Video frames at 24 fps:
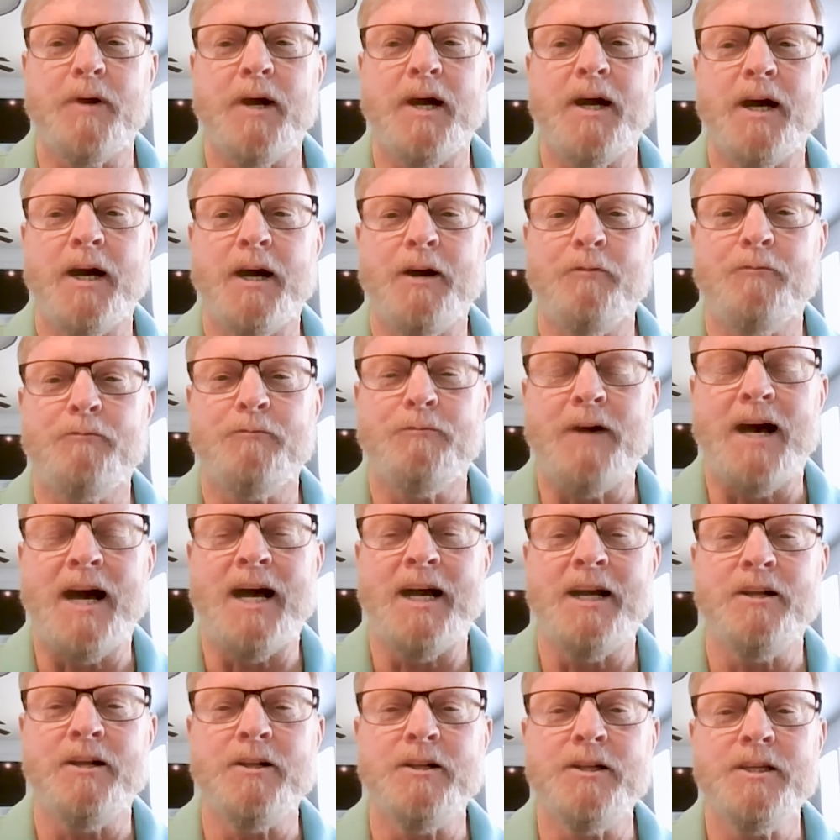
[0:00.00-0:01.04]
uh,
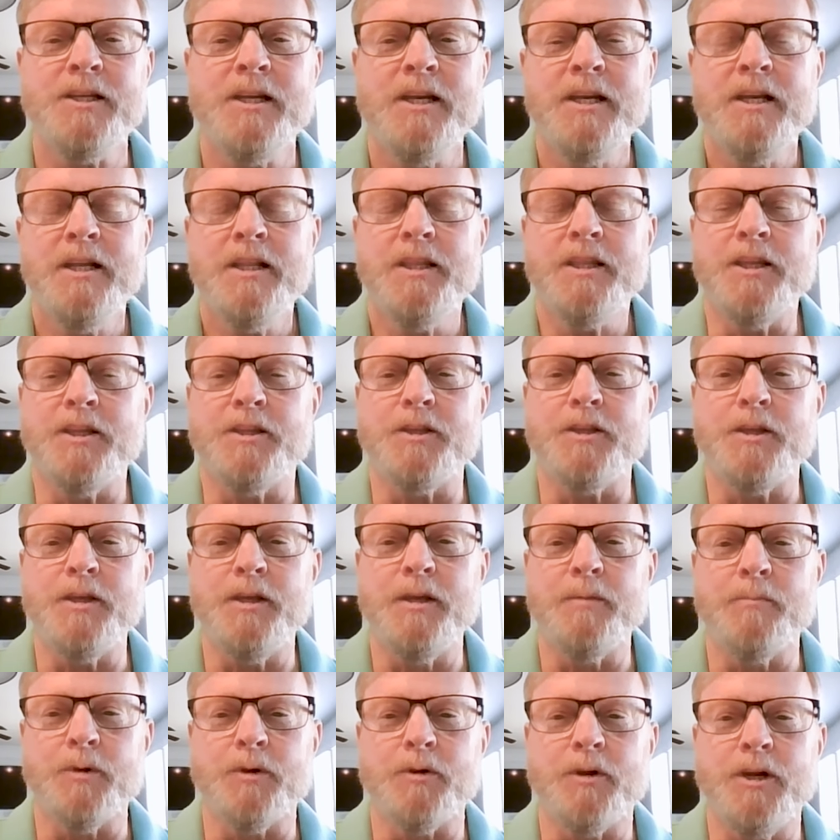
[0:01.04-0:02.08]
filed that the
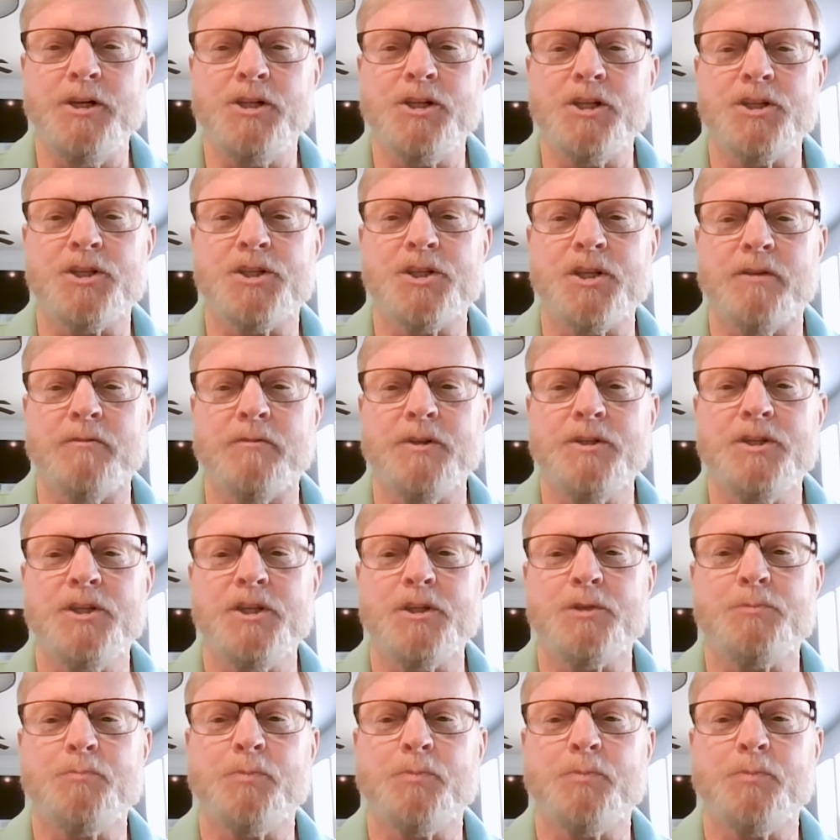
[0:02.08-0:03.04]
Immigration Service is